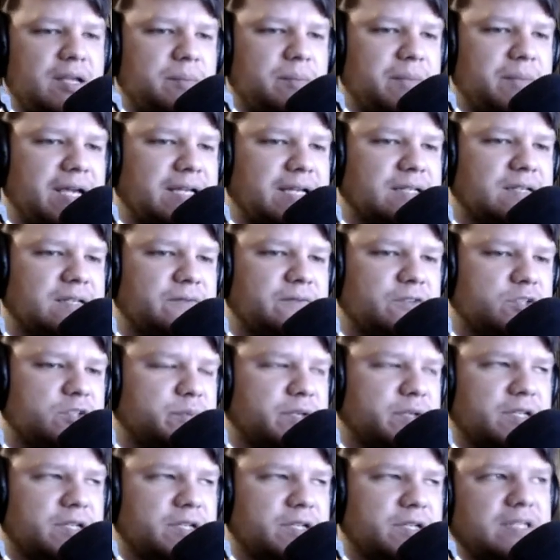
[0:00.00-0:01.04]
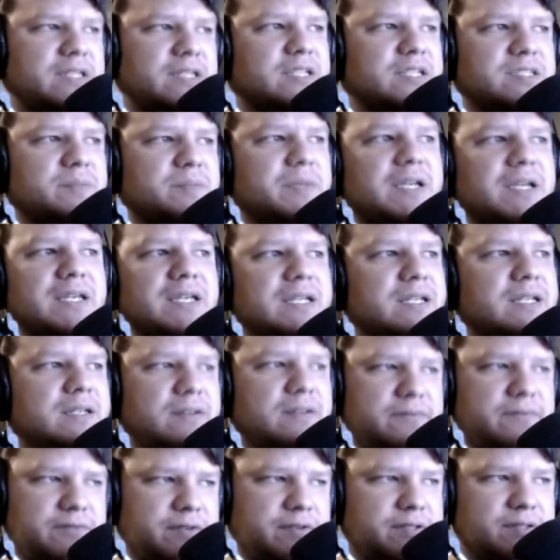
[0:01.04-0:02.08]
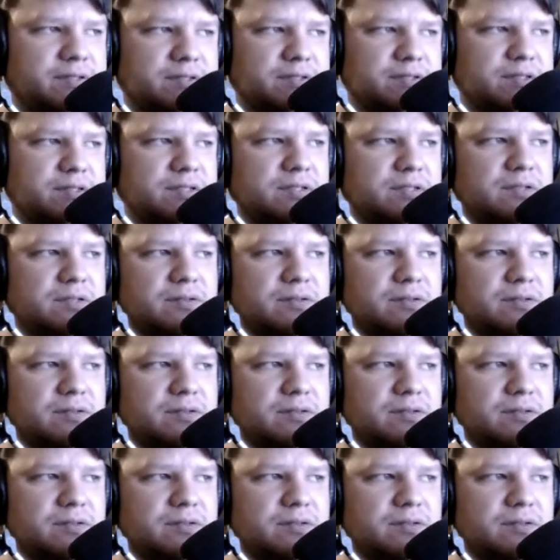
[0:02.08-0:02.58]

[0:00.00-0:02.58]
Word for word: and make a difference because it doesn't make any difference